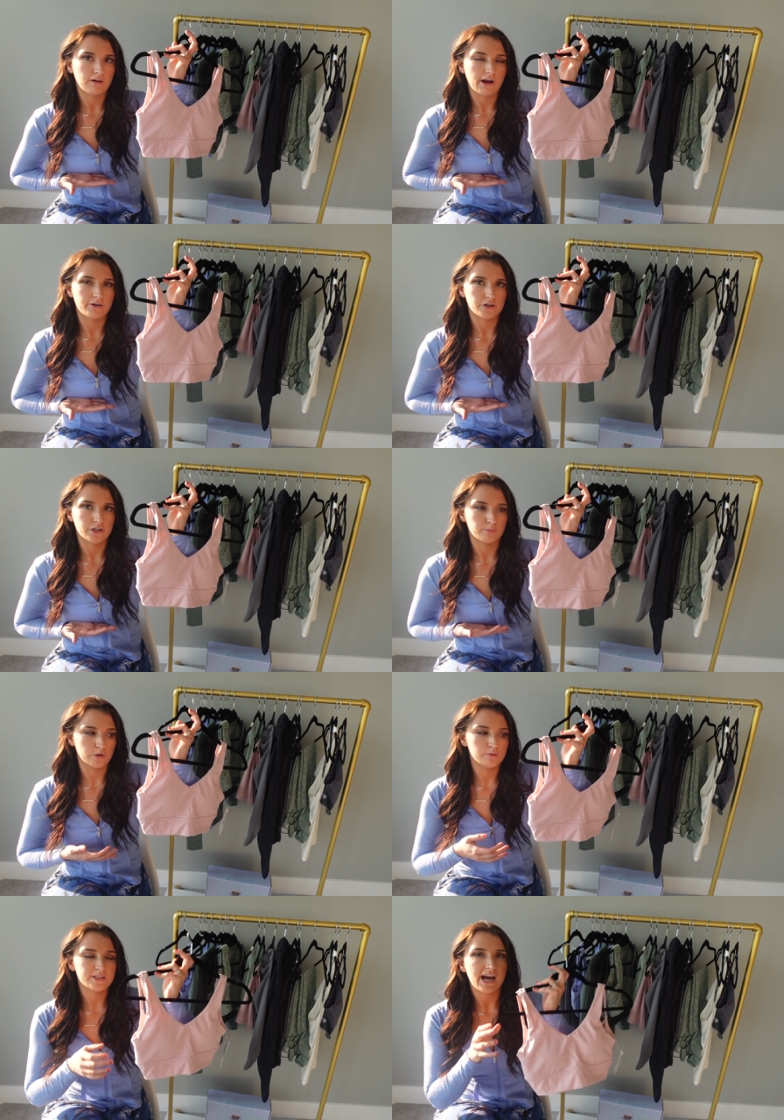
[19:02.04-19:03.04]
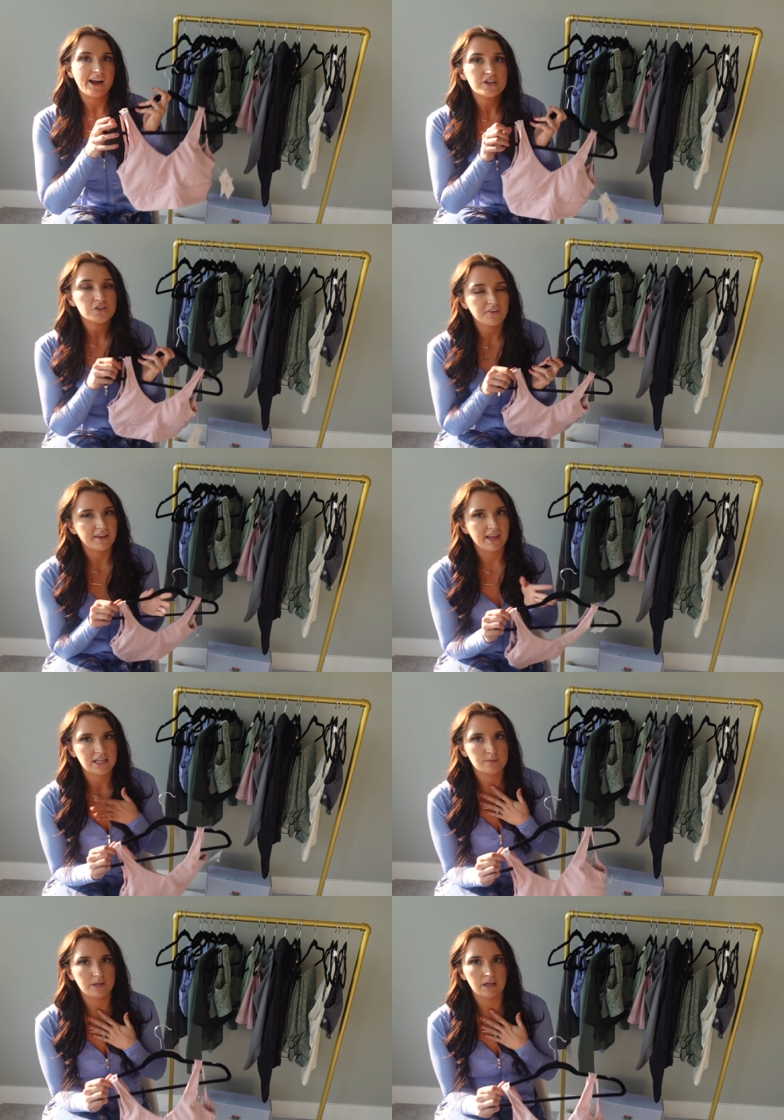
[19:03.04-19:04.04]
right under your boobs. I just find
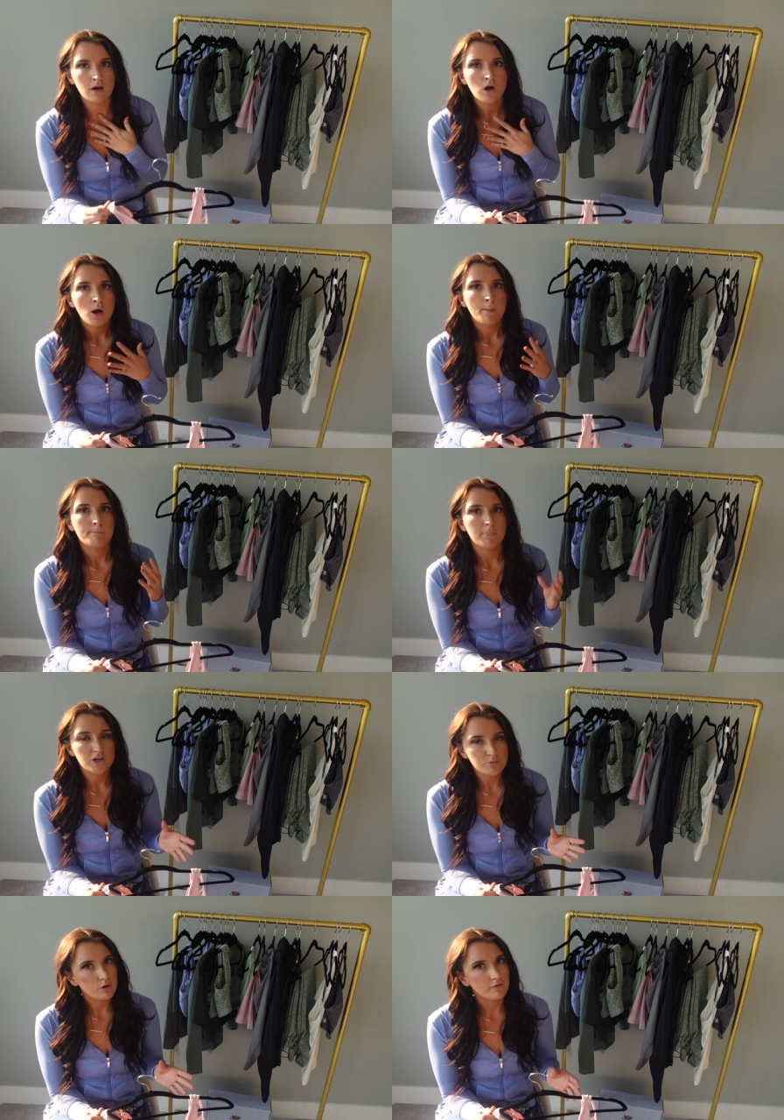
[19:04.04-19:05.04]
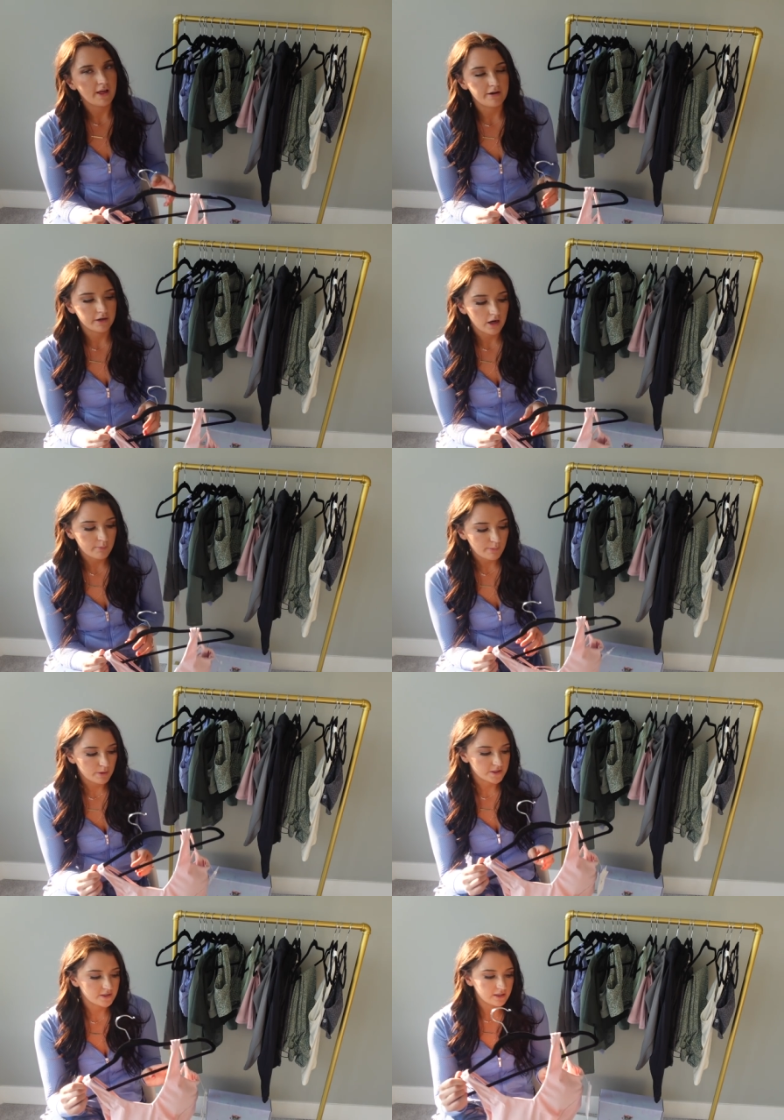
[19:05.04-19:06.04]
that to be much more flattering on me
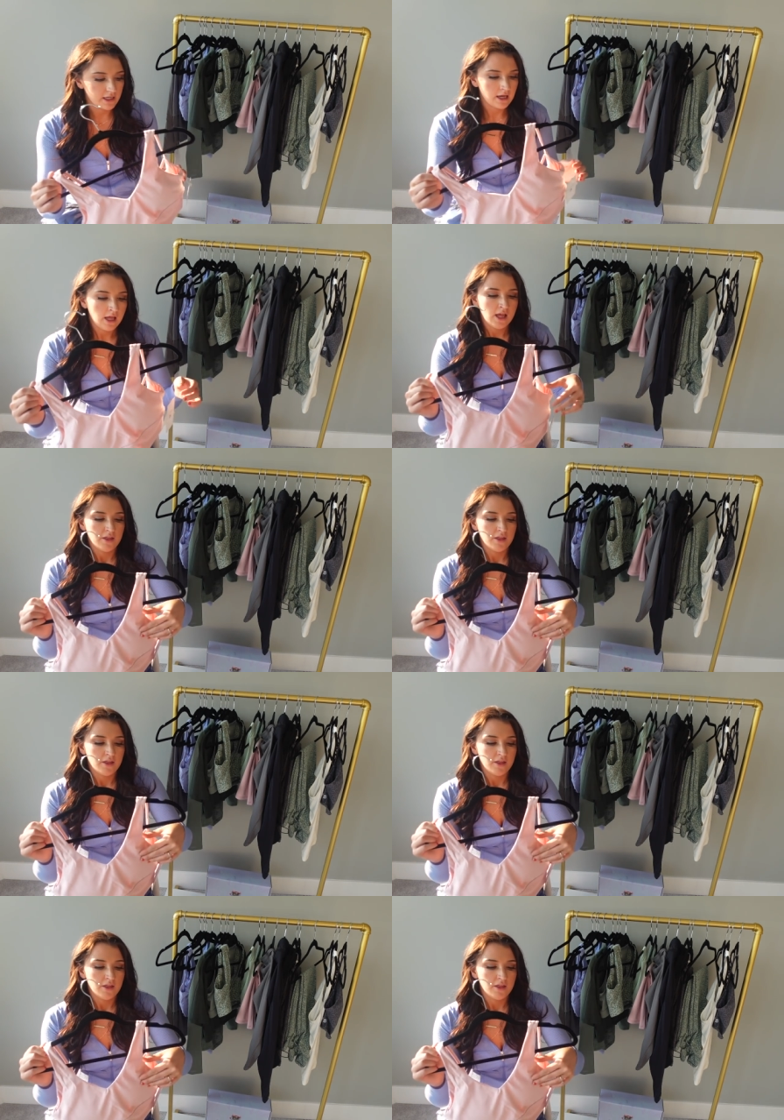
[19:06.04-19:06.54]
personally.